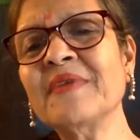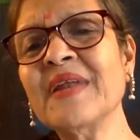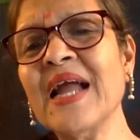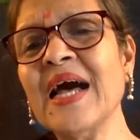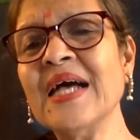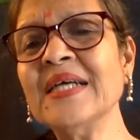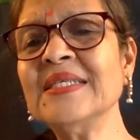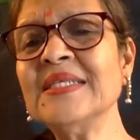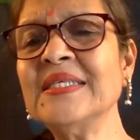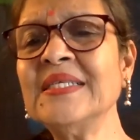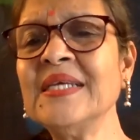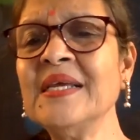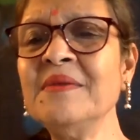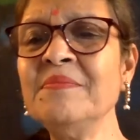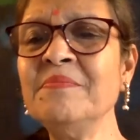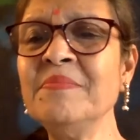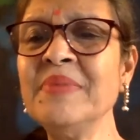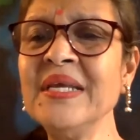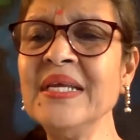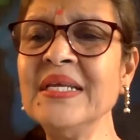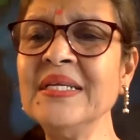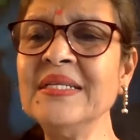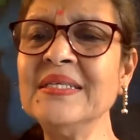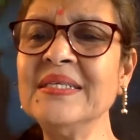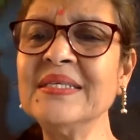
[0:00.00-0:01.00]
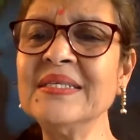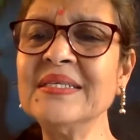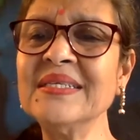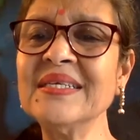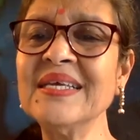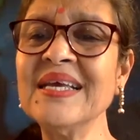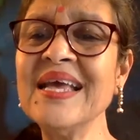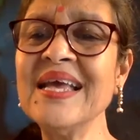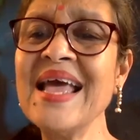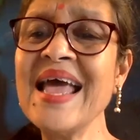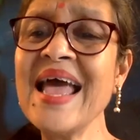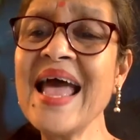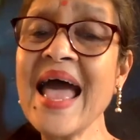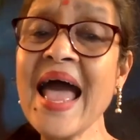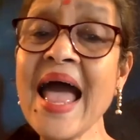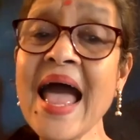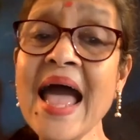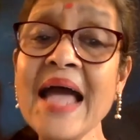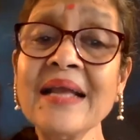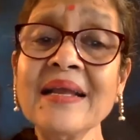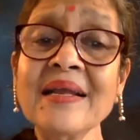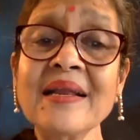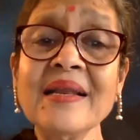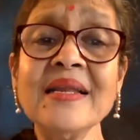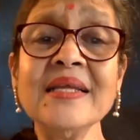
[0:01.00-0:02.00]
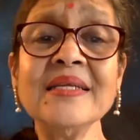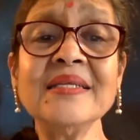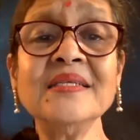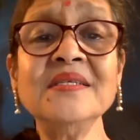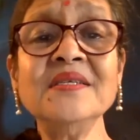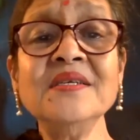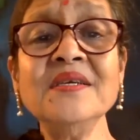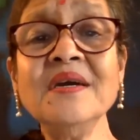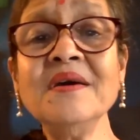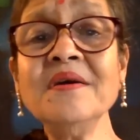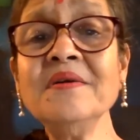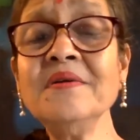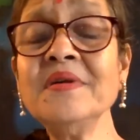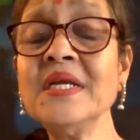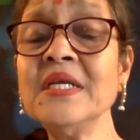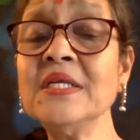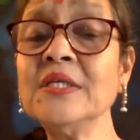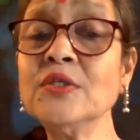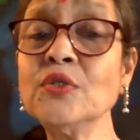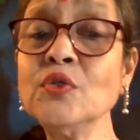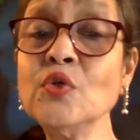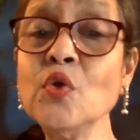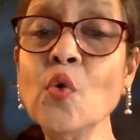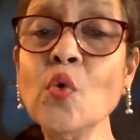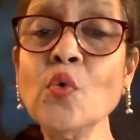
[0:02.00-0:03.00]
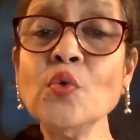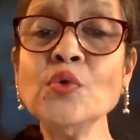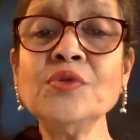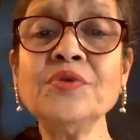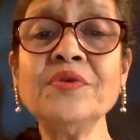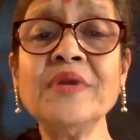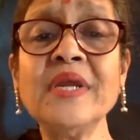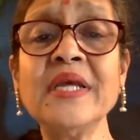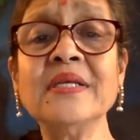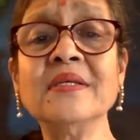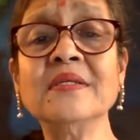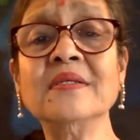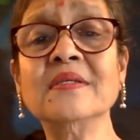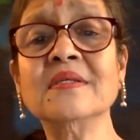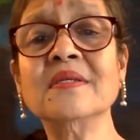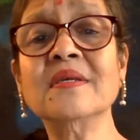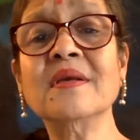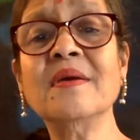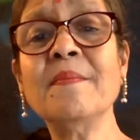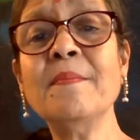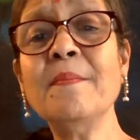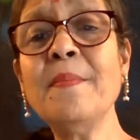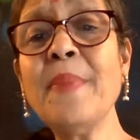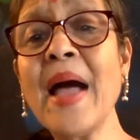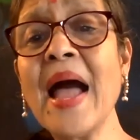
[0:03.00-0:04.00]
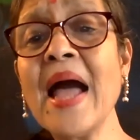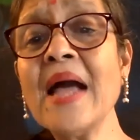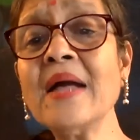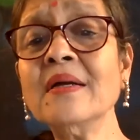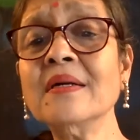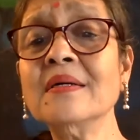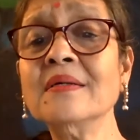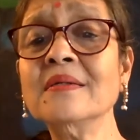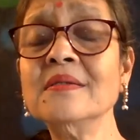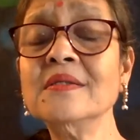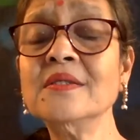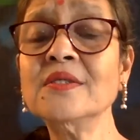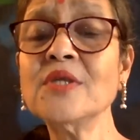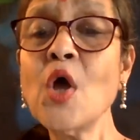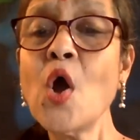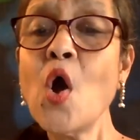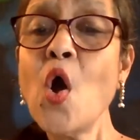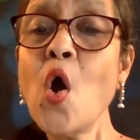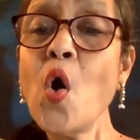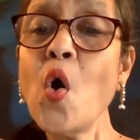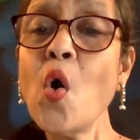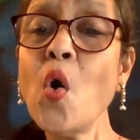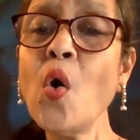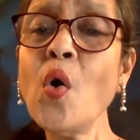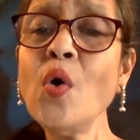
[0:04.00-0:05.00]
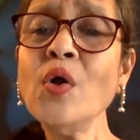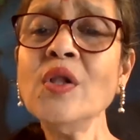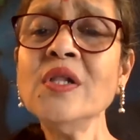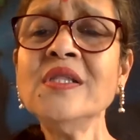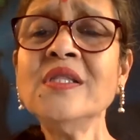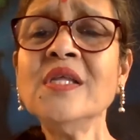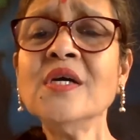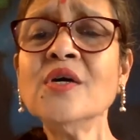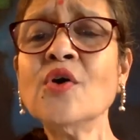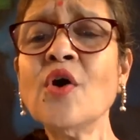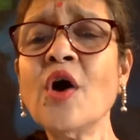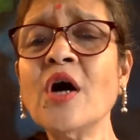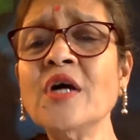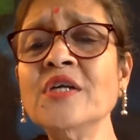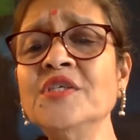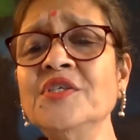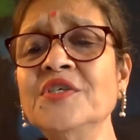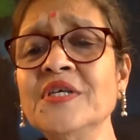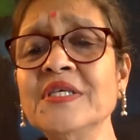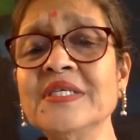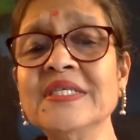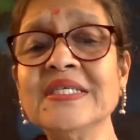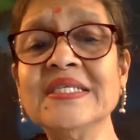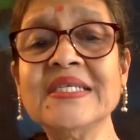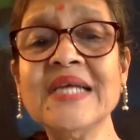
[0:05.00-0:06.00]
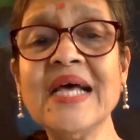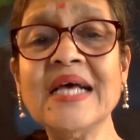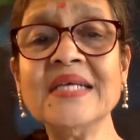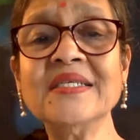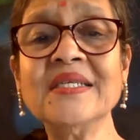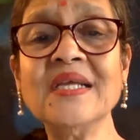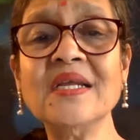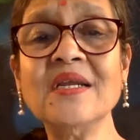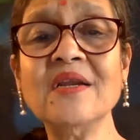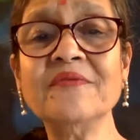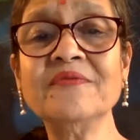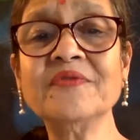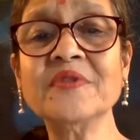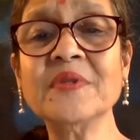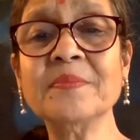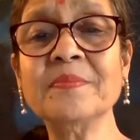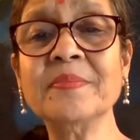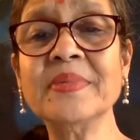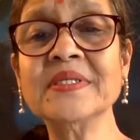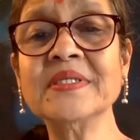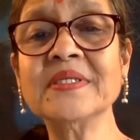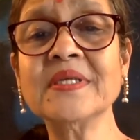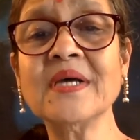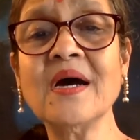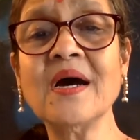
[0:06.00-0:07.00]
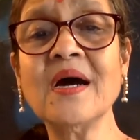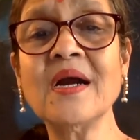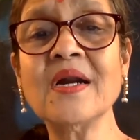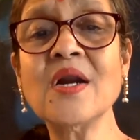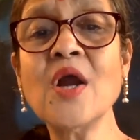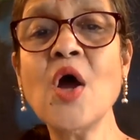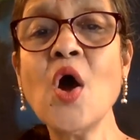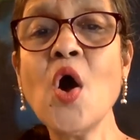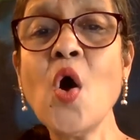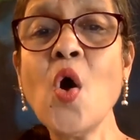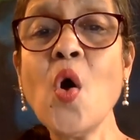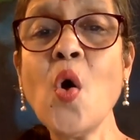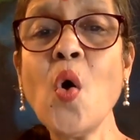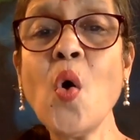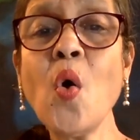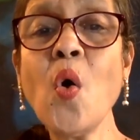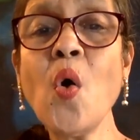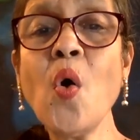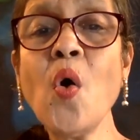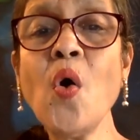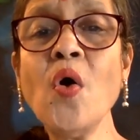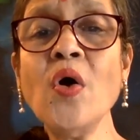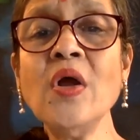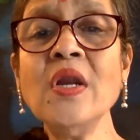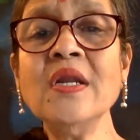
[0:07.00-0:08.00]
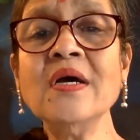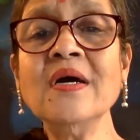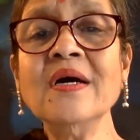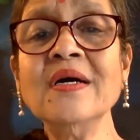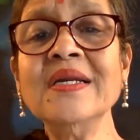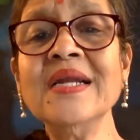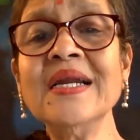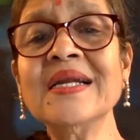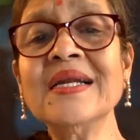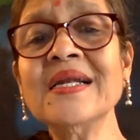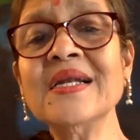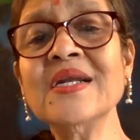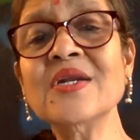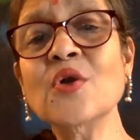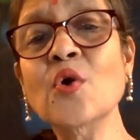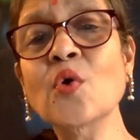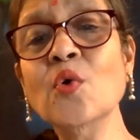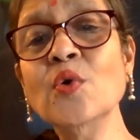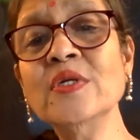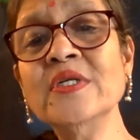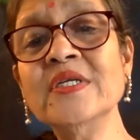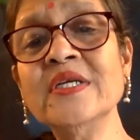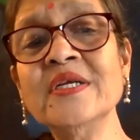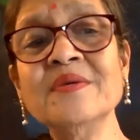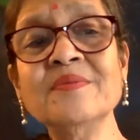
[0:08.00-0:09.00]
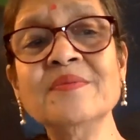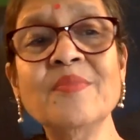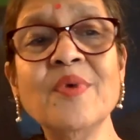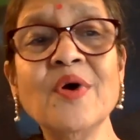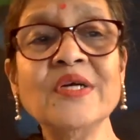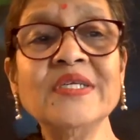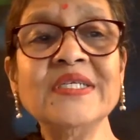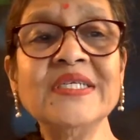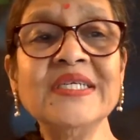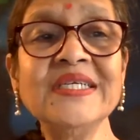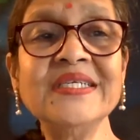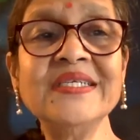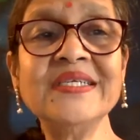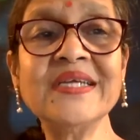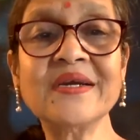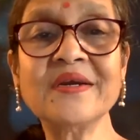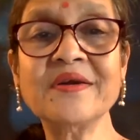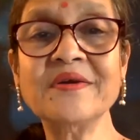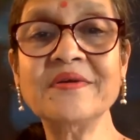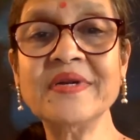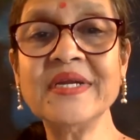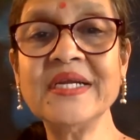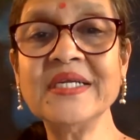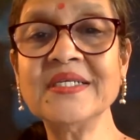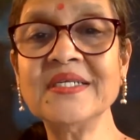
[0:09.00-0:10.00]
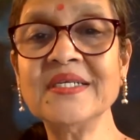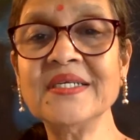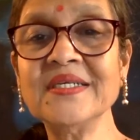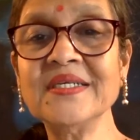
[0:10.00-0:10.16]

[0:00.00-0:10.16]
glass and beads, anklets, earrings, nose rings, bangles, all the gorgeous dazzle of the bazaar, all her little golden body decorated.